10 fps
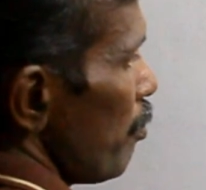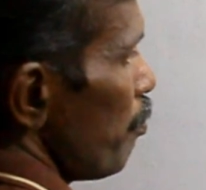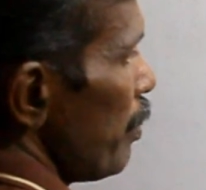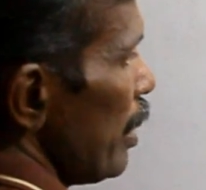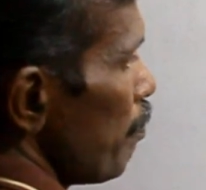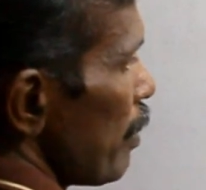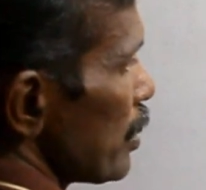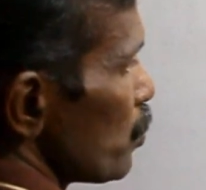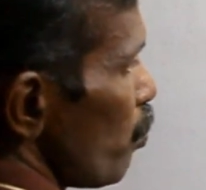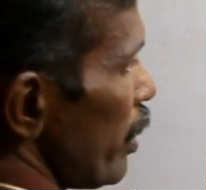B
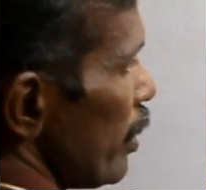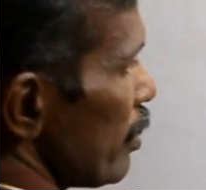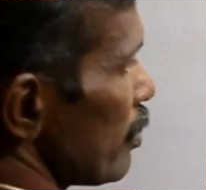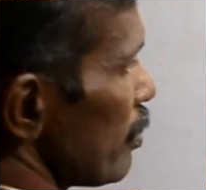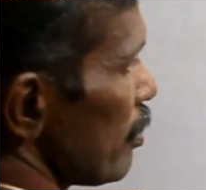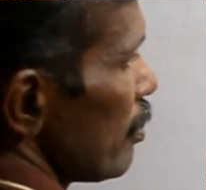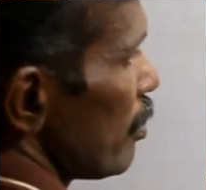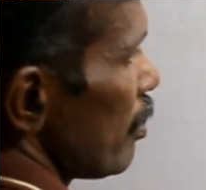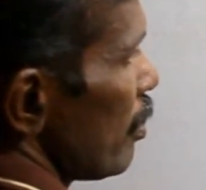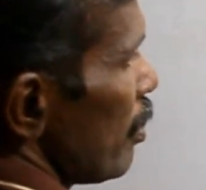plus Y,
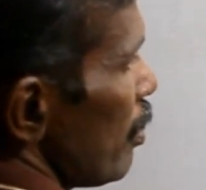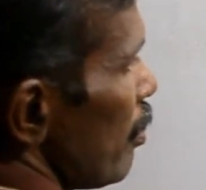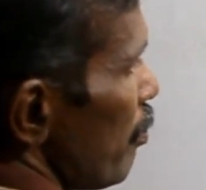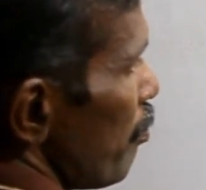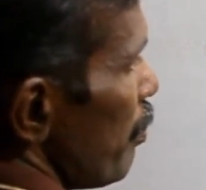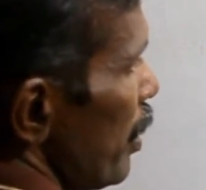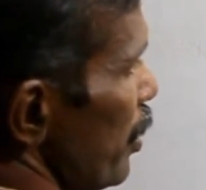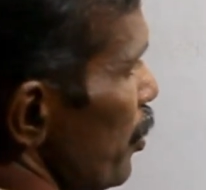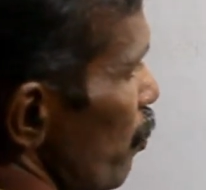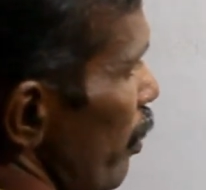B
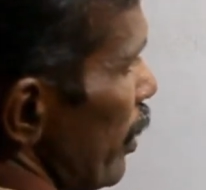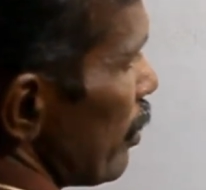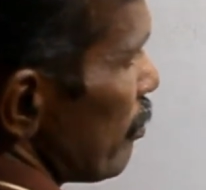into Y.